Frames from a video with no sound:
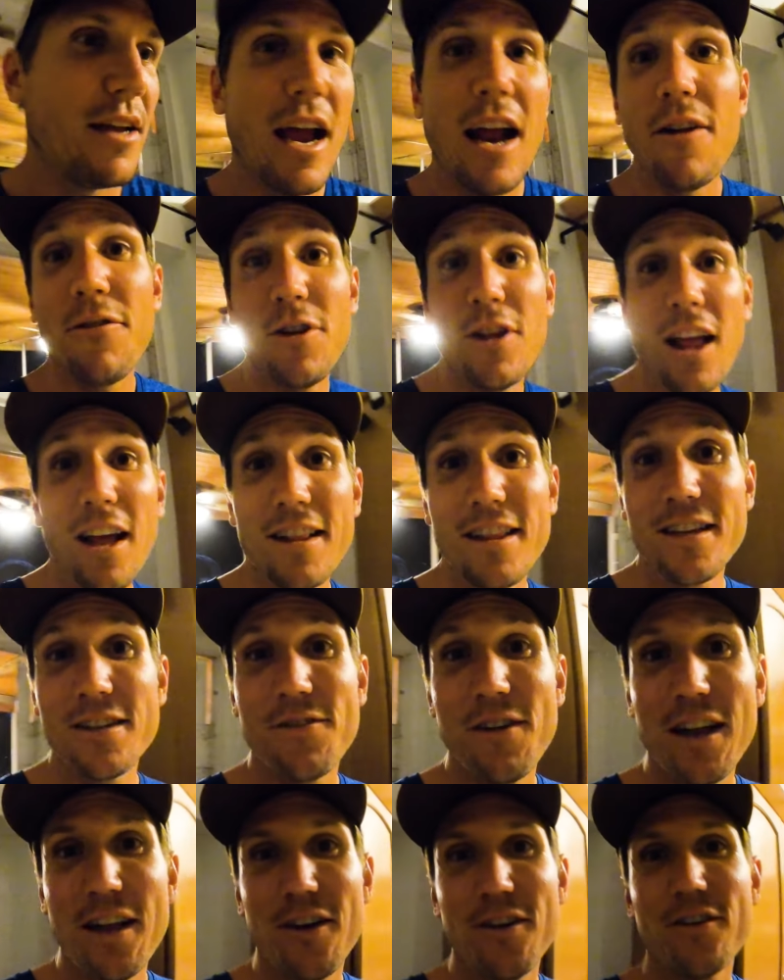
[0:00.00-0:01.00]
And if you like this
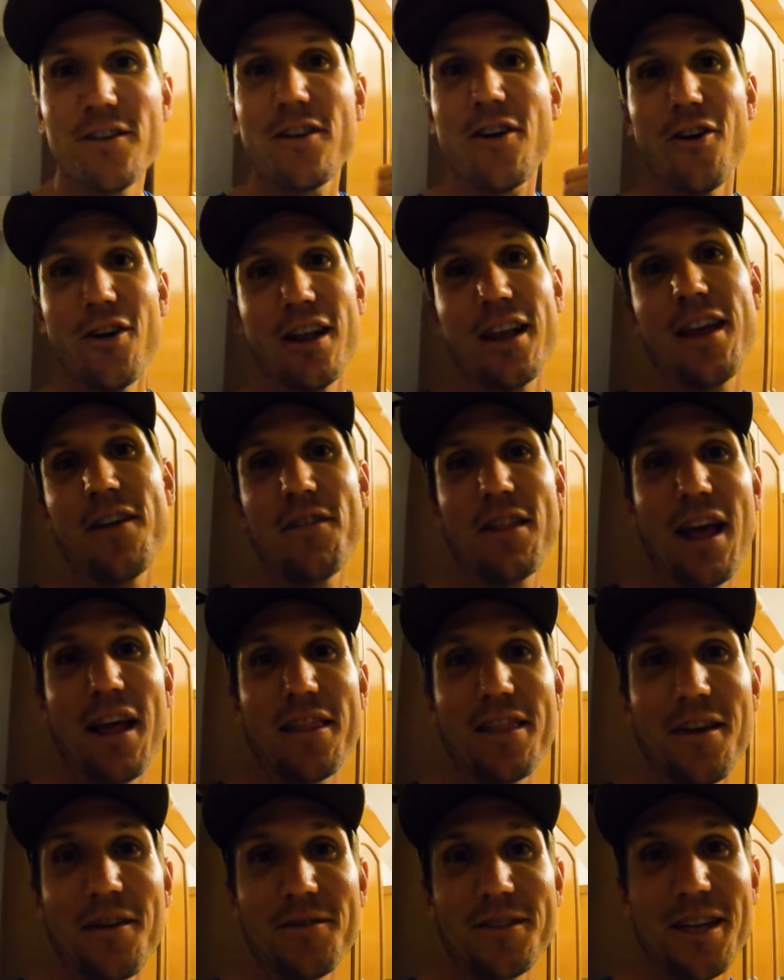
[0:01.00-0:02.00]
video, go ahead and give it
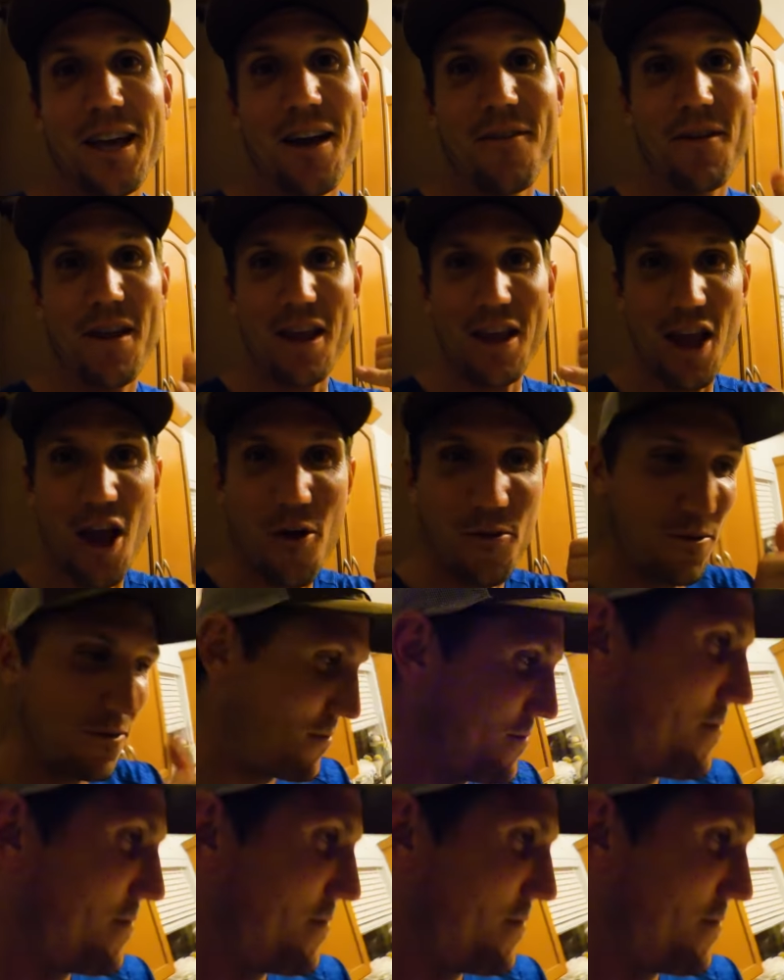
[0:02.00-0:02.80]
that thumbs up. You!